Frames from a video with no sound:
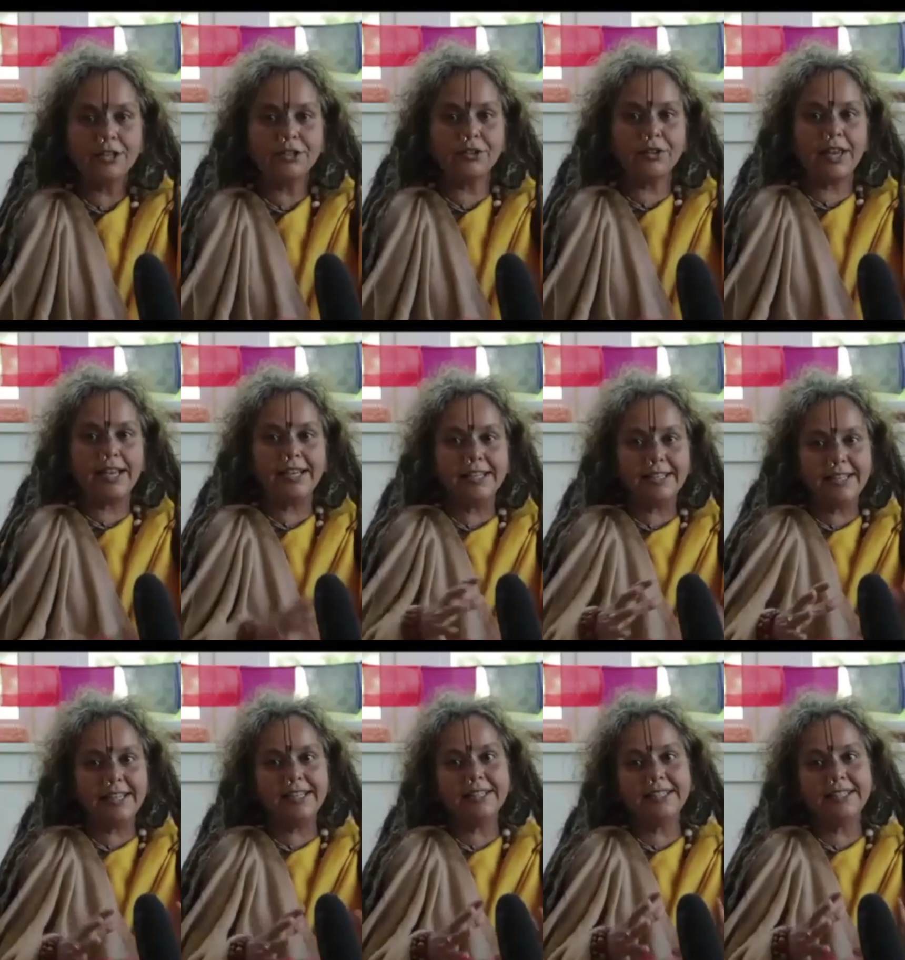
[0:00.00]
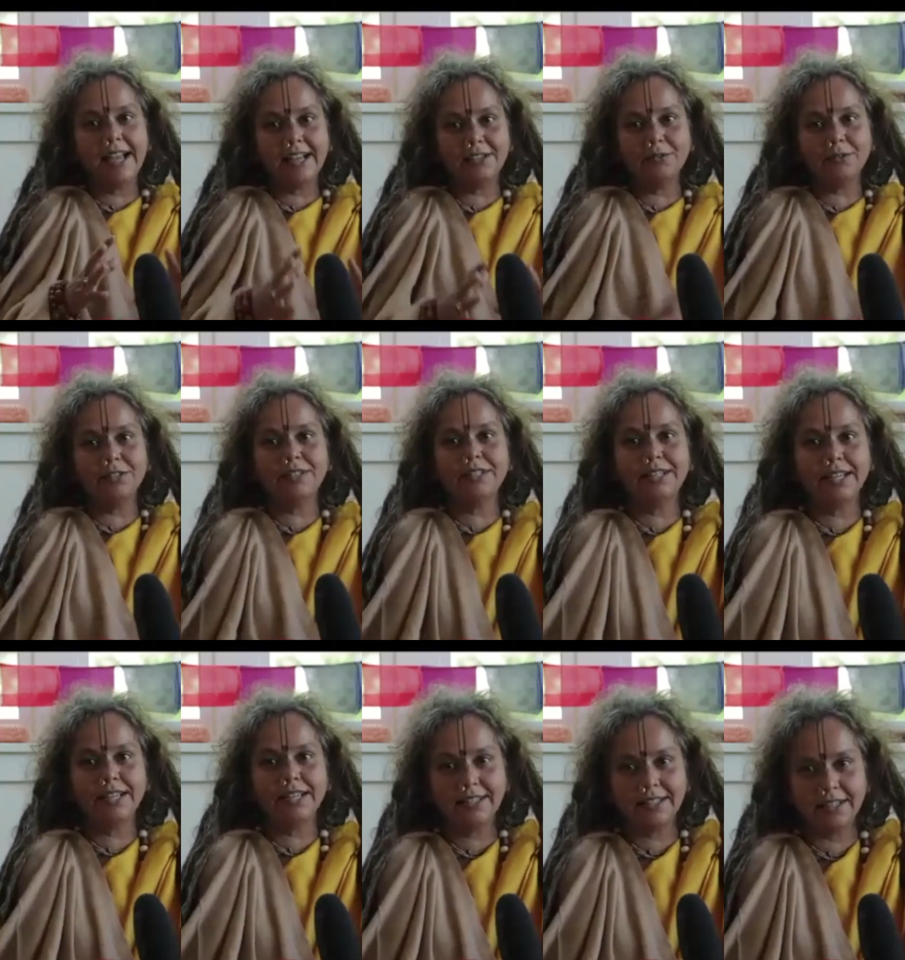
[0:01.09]
So anything that was
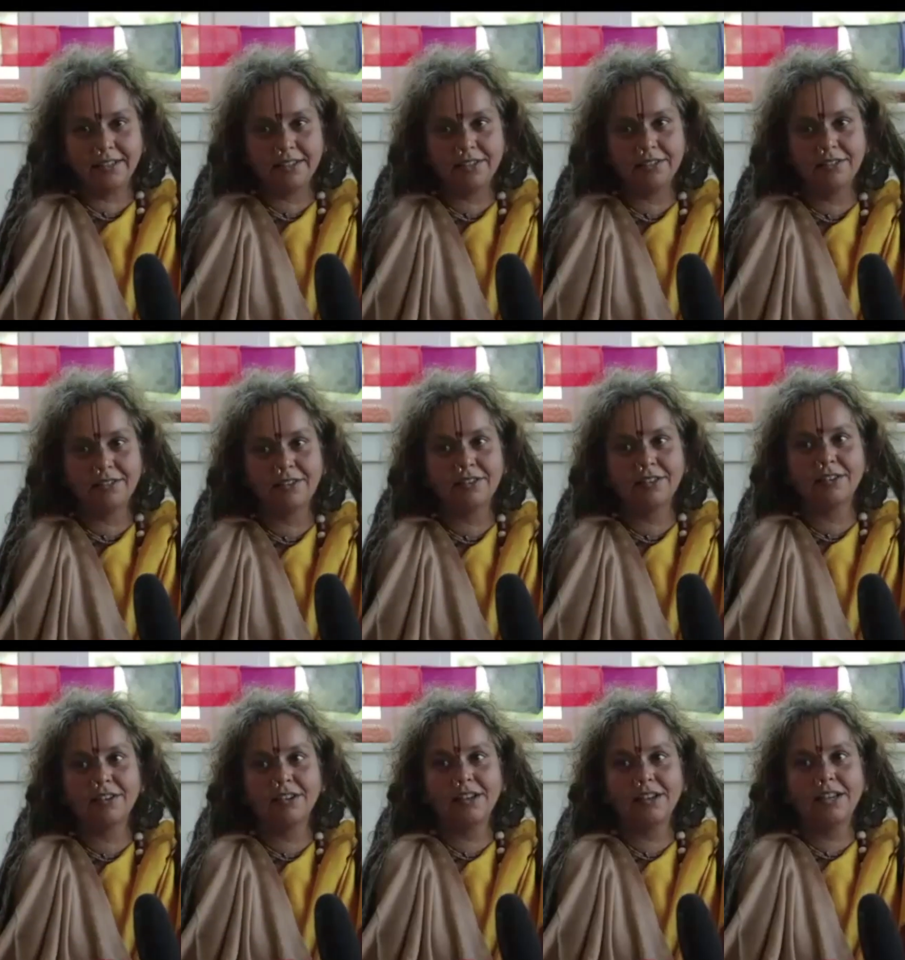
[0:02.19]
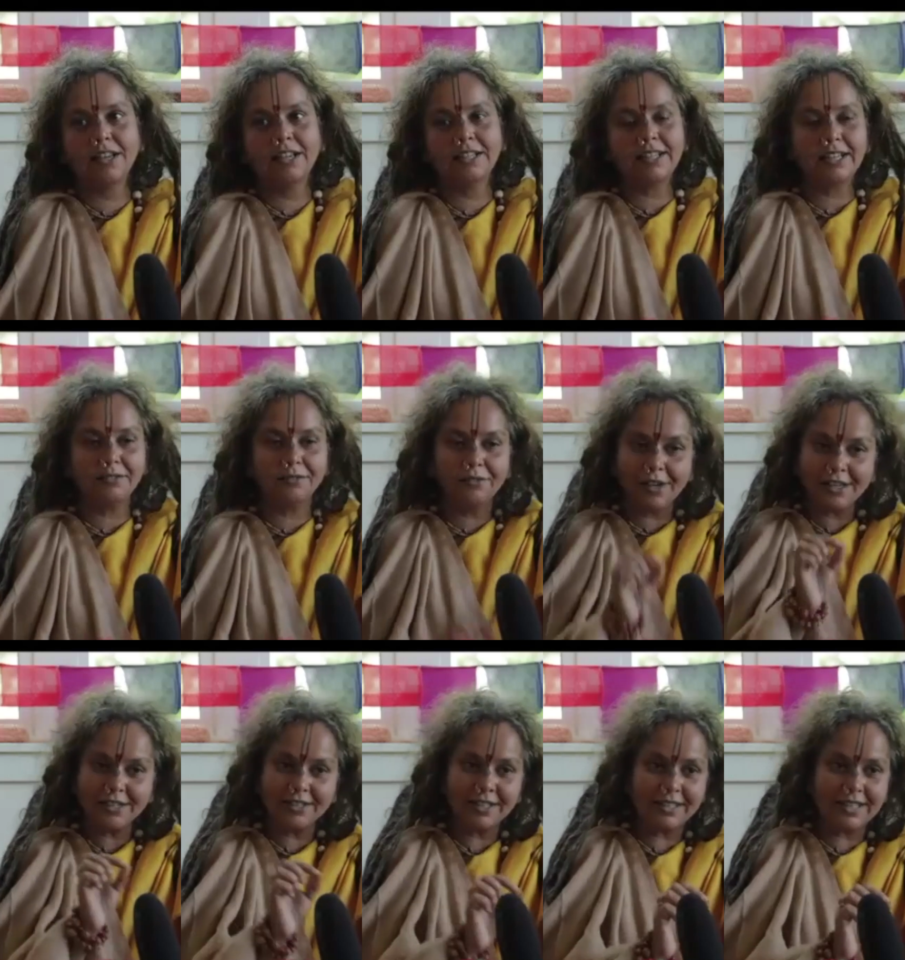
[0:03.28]
created, that
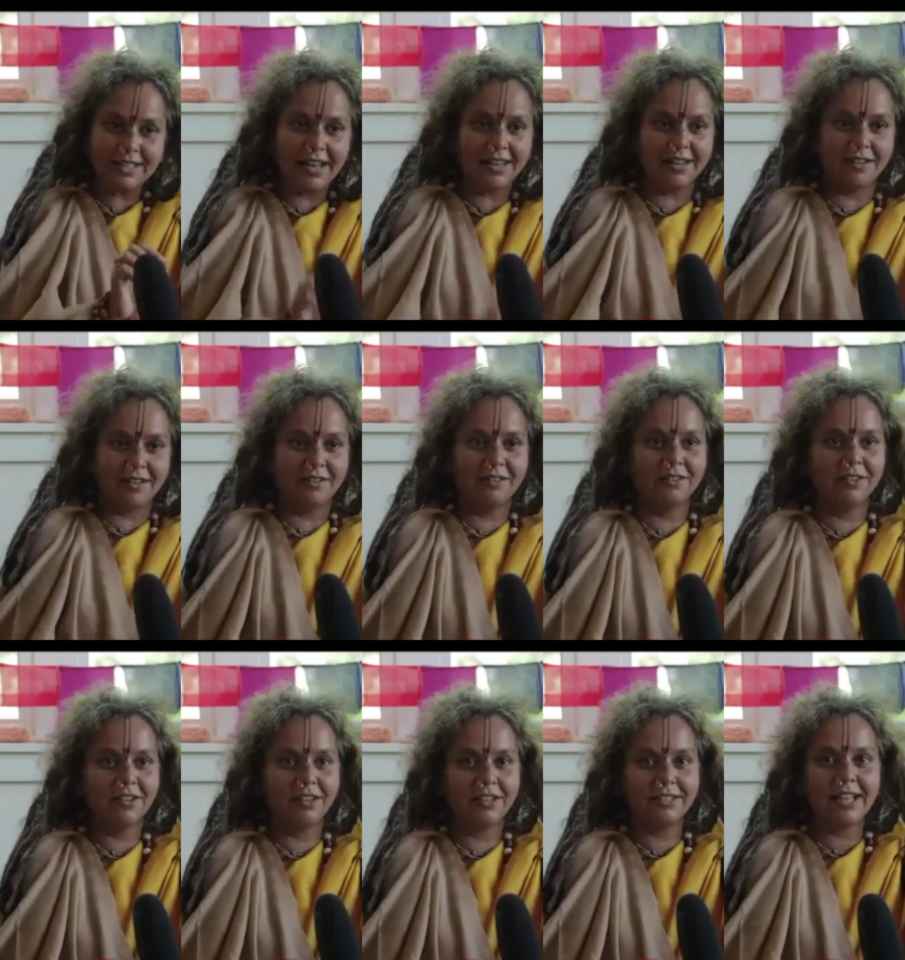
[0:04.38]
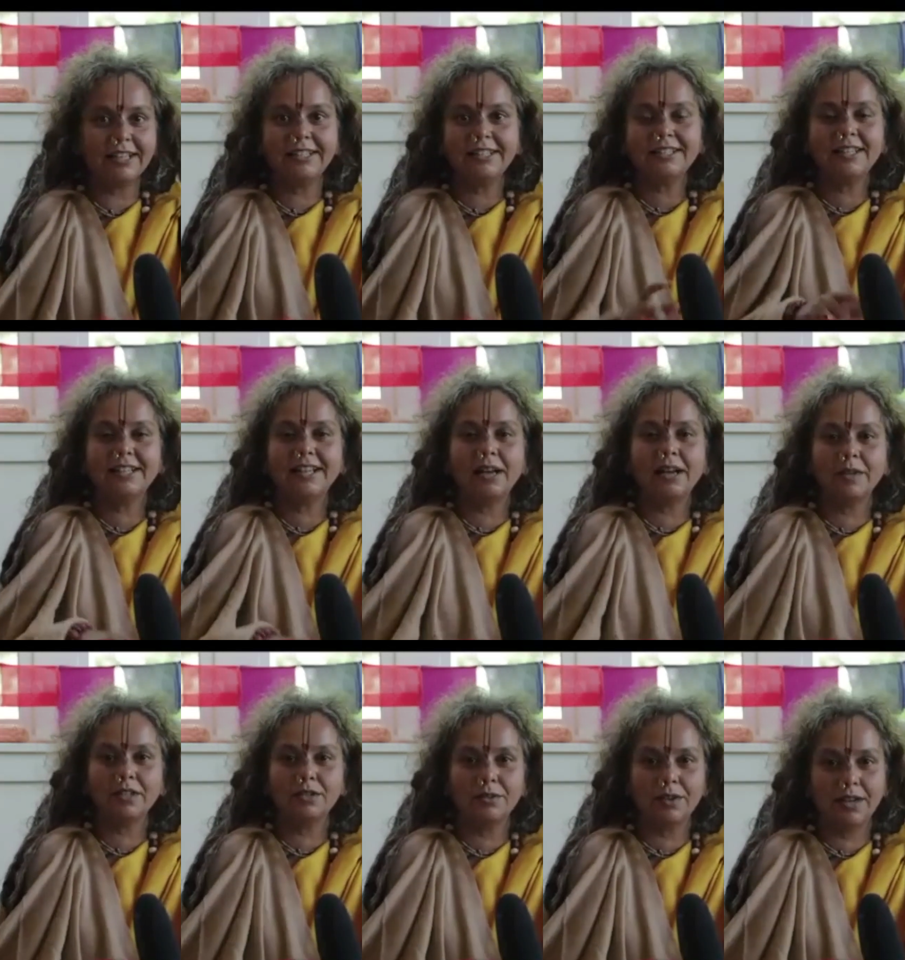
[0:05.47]
first desire, that is the
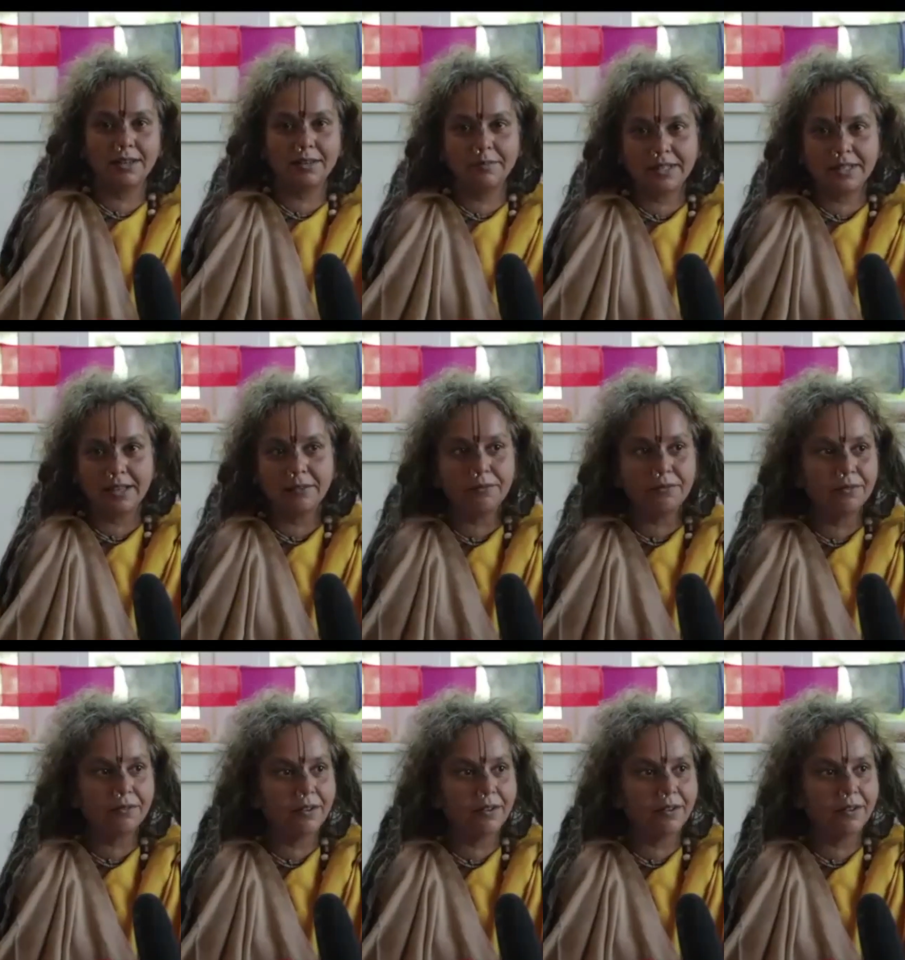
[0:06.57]
Kameshwara himself.